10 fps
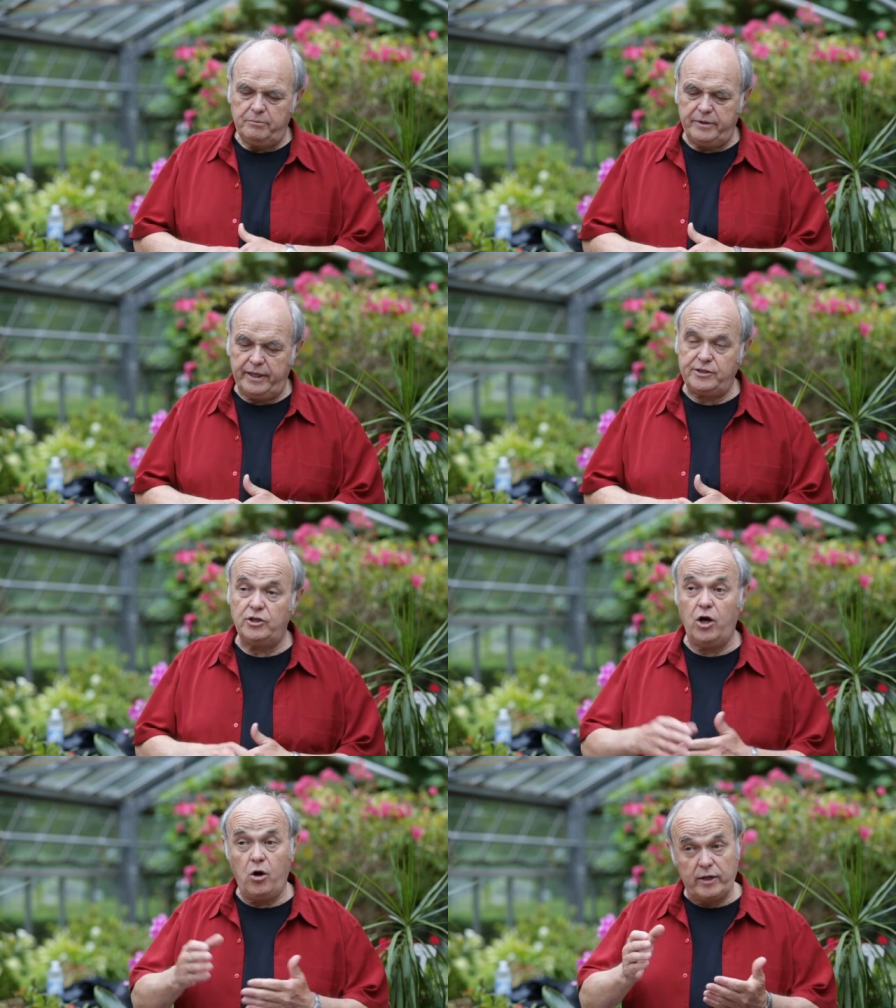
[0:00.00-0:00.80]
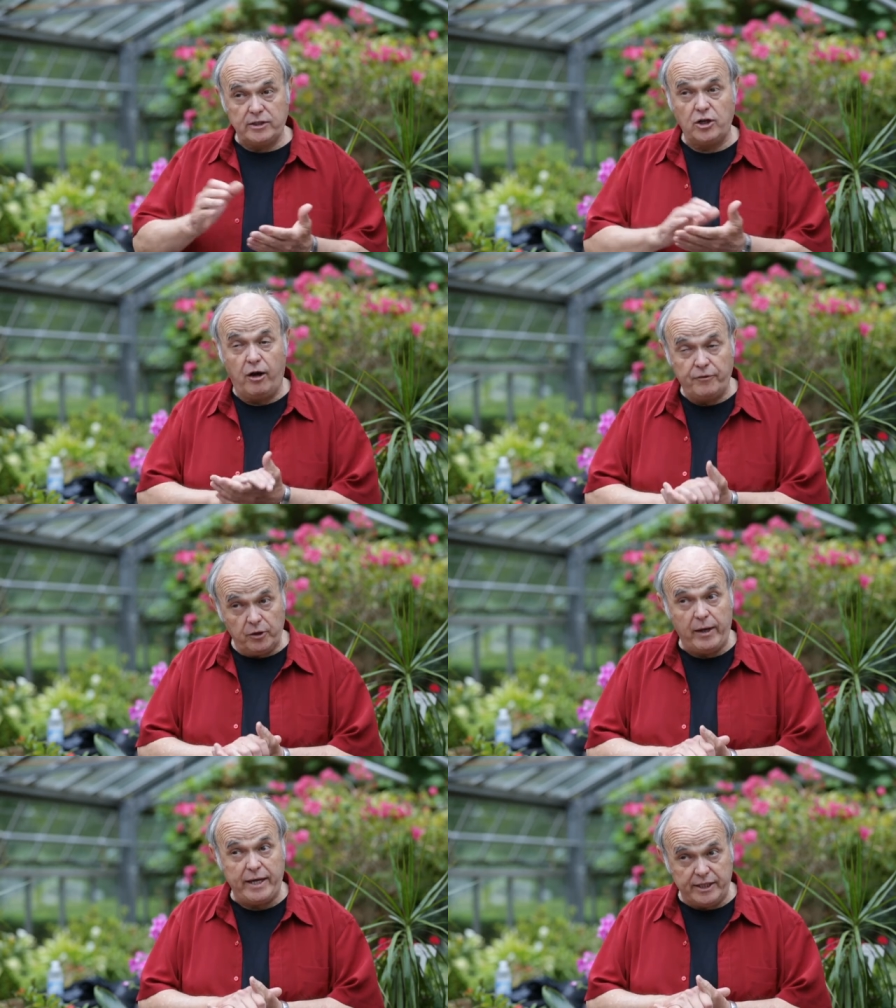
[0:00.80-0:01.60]
But as you know, that's often the
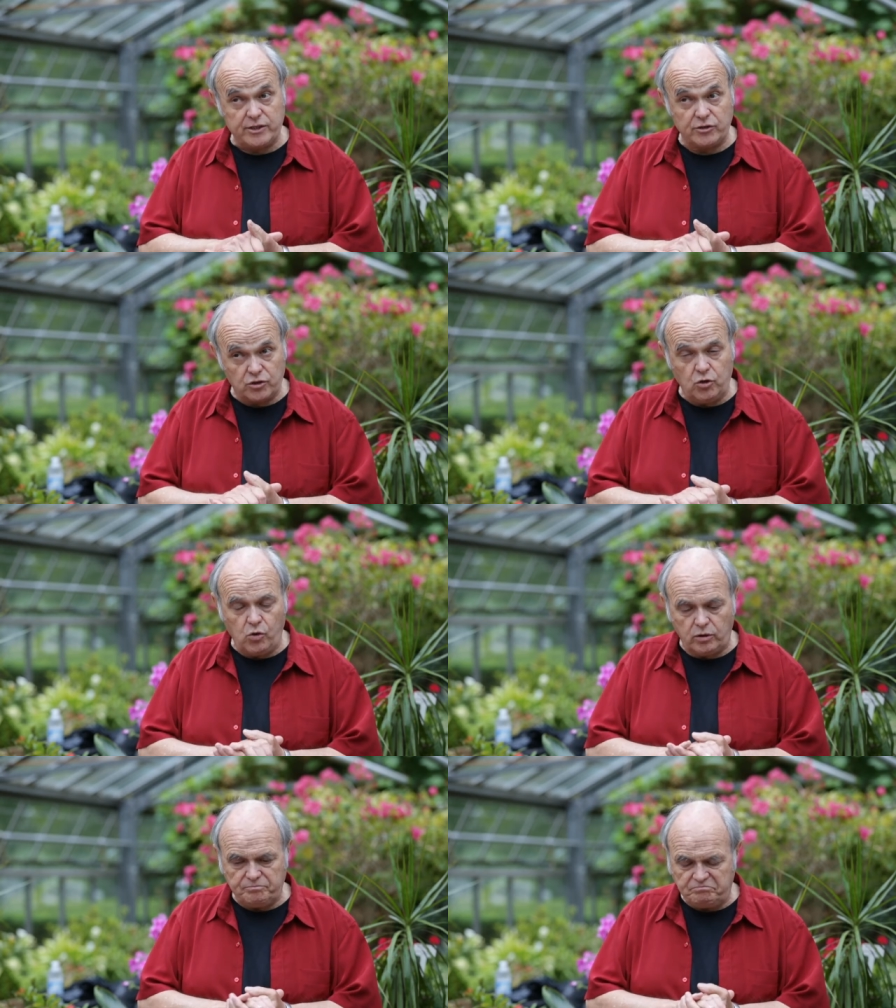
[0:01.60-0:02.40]
way it is in school.